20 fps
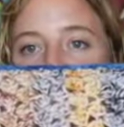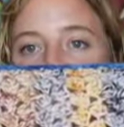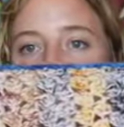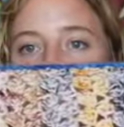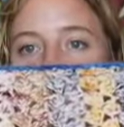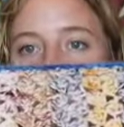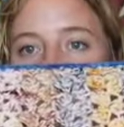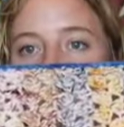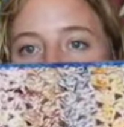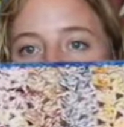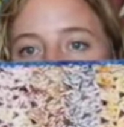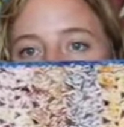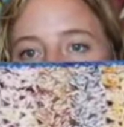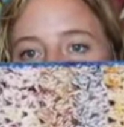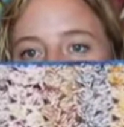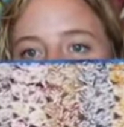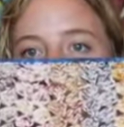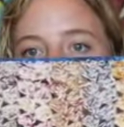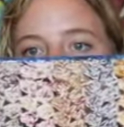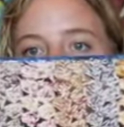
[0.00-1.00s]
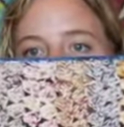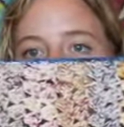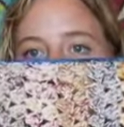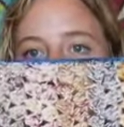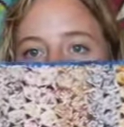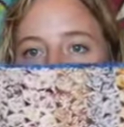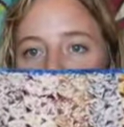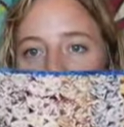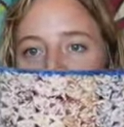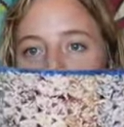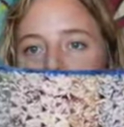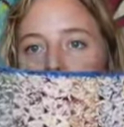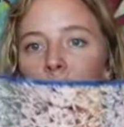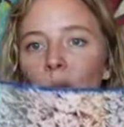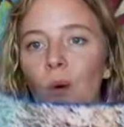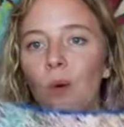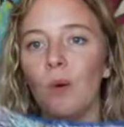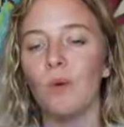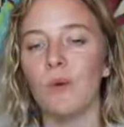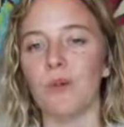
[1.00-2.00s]
kind of go together,
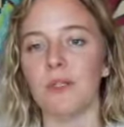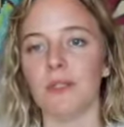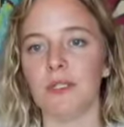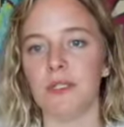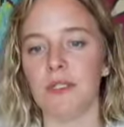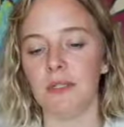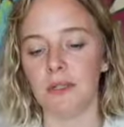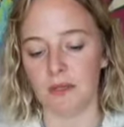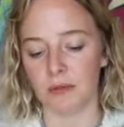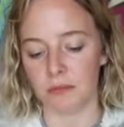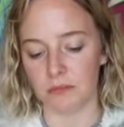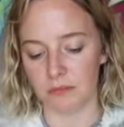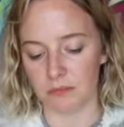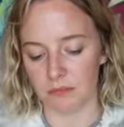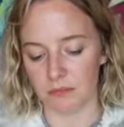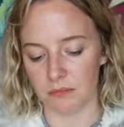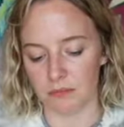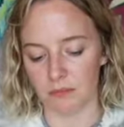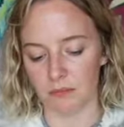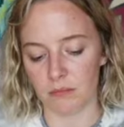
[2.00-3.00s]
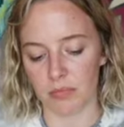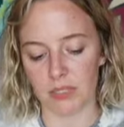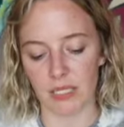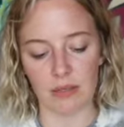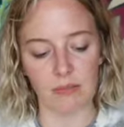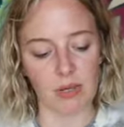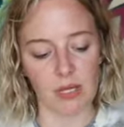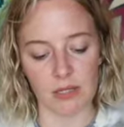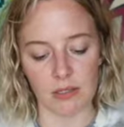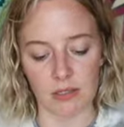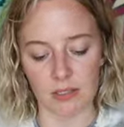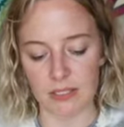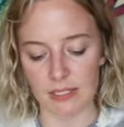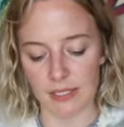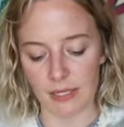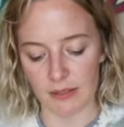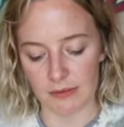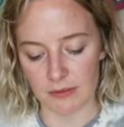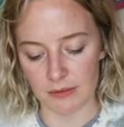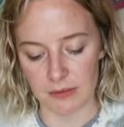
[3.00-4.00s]
or just, you know, play better
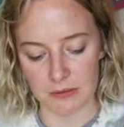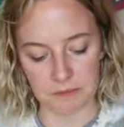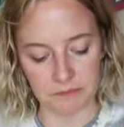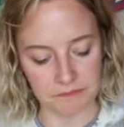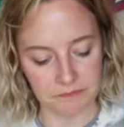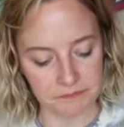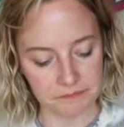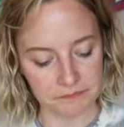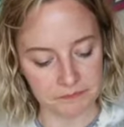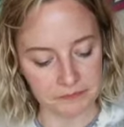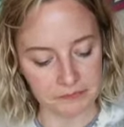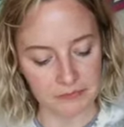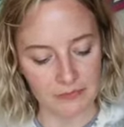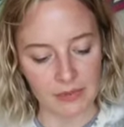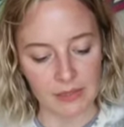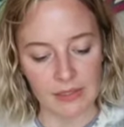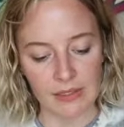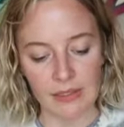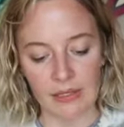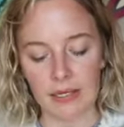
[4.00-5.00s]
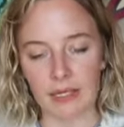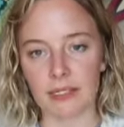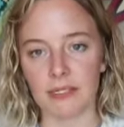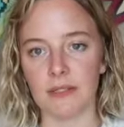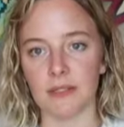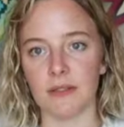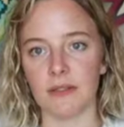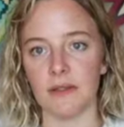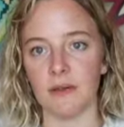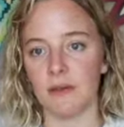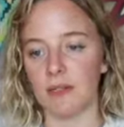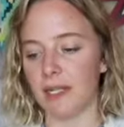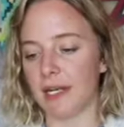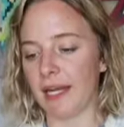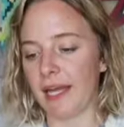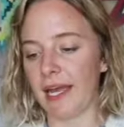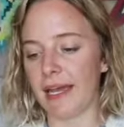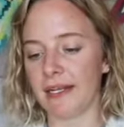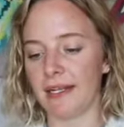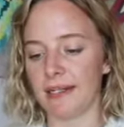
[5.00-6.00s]
together. And so then I
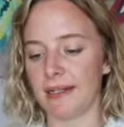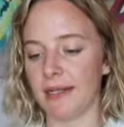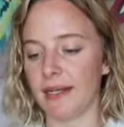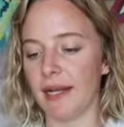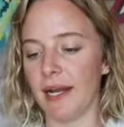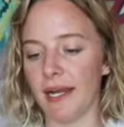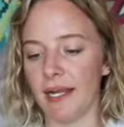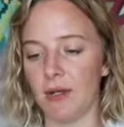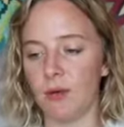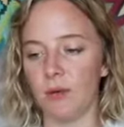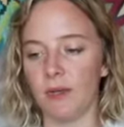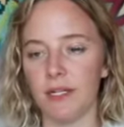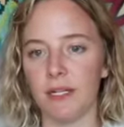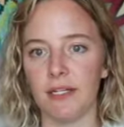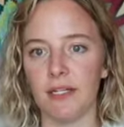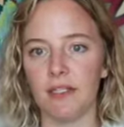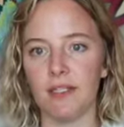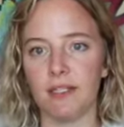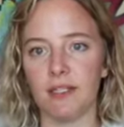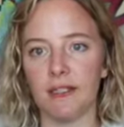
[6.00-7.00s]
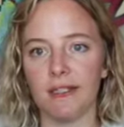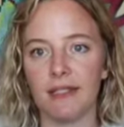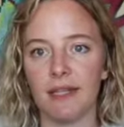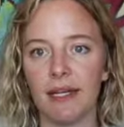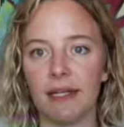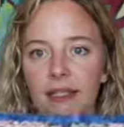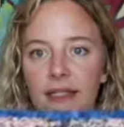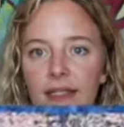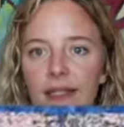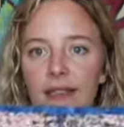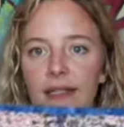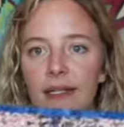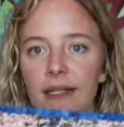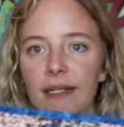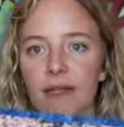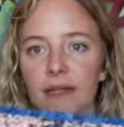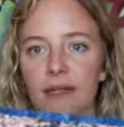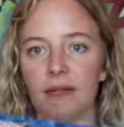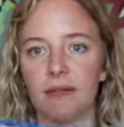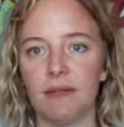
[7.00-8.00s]
added an I-cord edge because I just think
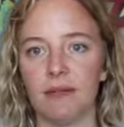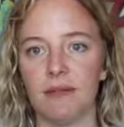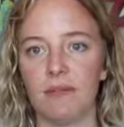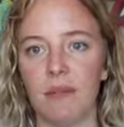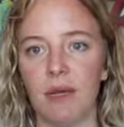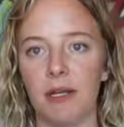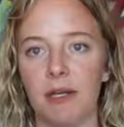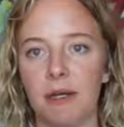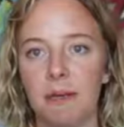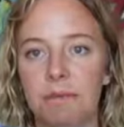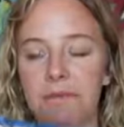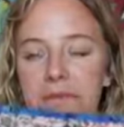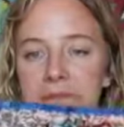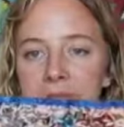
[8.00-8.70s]
it looks better